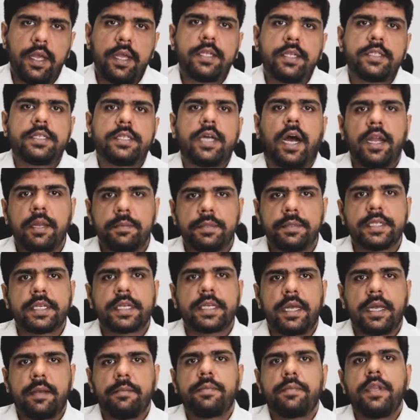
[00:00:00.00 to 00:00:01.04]
Startup is a
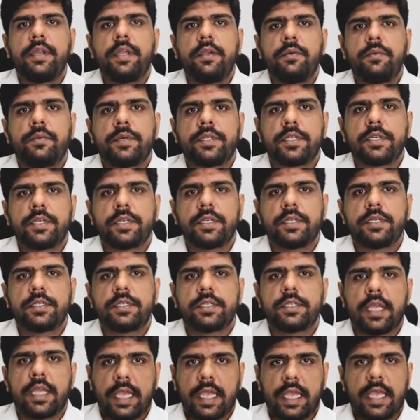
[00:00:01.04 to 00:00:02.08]
company which is
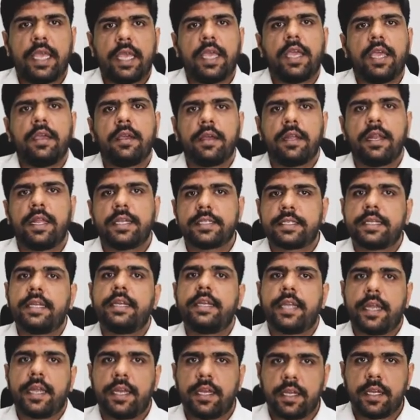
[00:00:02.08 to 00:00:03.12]
E, less
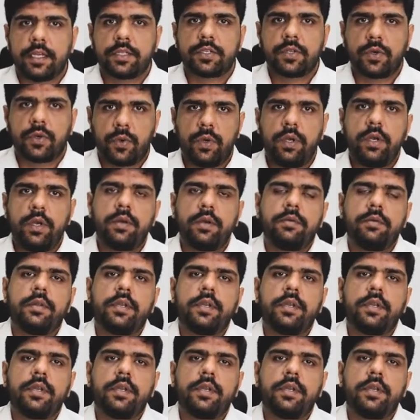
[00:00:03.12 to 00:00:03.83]
than 10 years old.